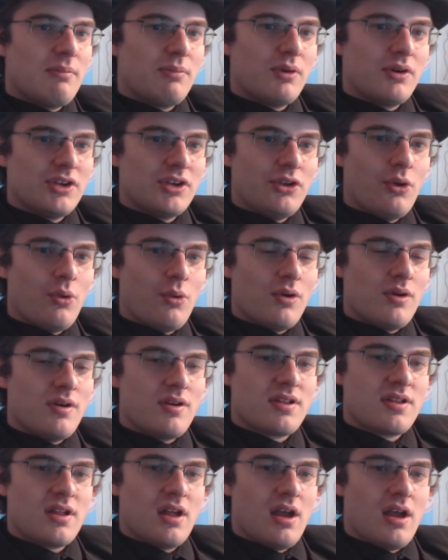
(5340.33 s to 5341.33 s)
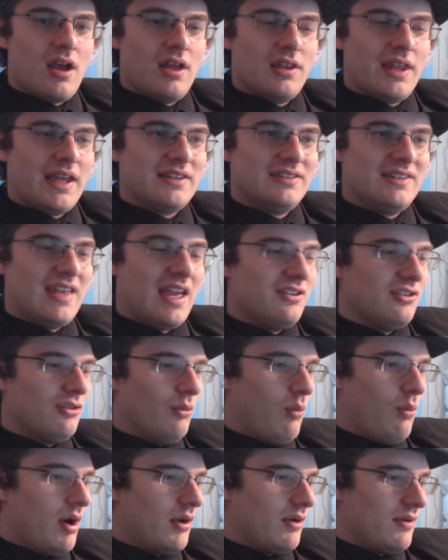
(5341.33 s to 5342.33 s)
yours like 10 to
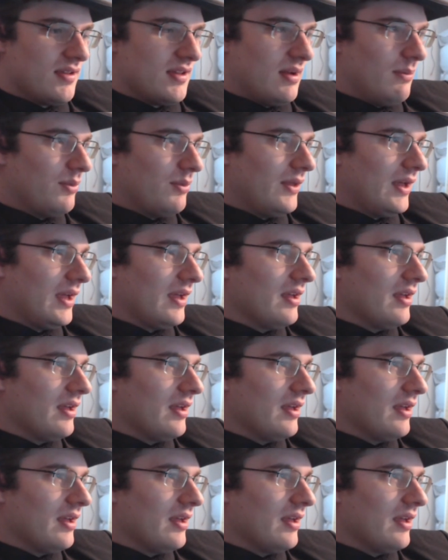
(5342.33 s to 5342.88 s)
1 or something.